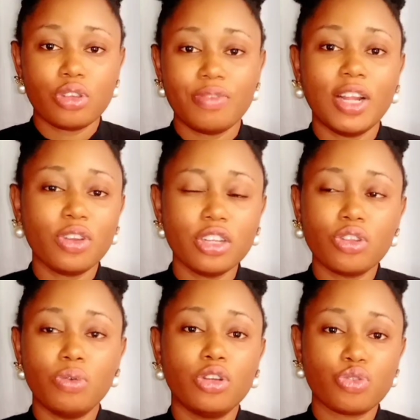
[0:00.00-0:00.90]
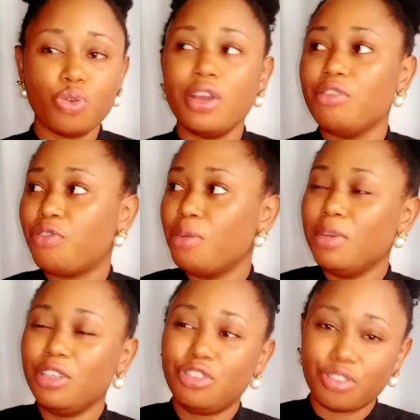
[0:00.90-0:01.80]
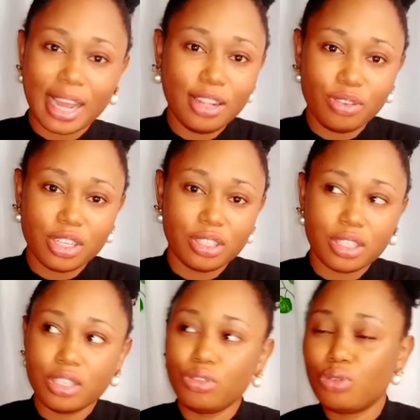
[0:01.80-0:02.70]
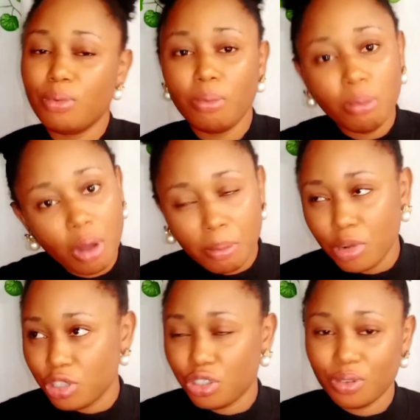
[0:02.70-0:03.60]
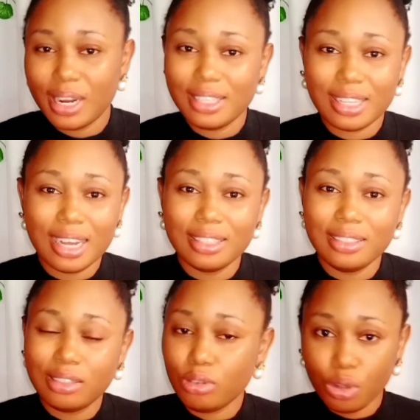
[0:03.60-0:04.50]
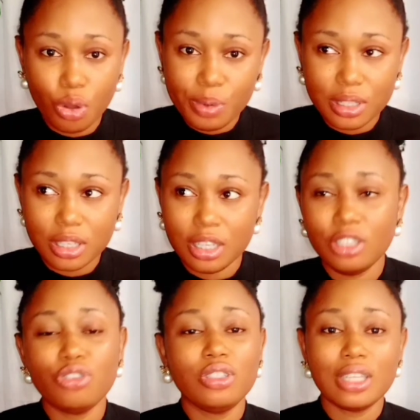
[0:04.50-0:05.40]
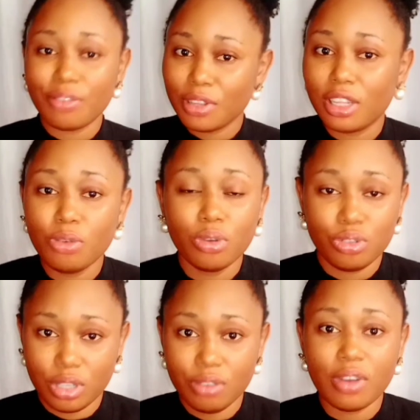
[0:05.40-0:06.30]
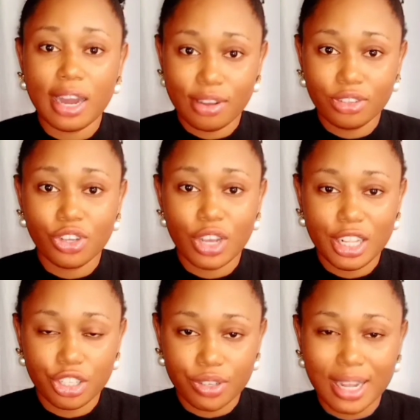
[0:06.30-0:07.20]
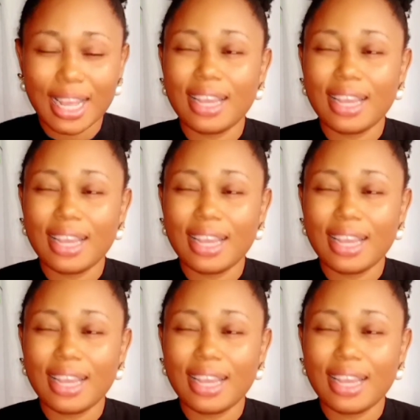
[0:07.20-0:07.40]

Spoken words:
So if you are looking towards going from a dry looking skin to a more moisturized and glowy skin, you definitely want to give argan oil a try.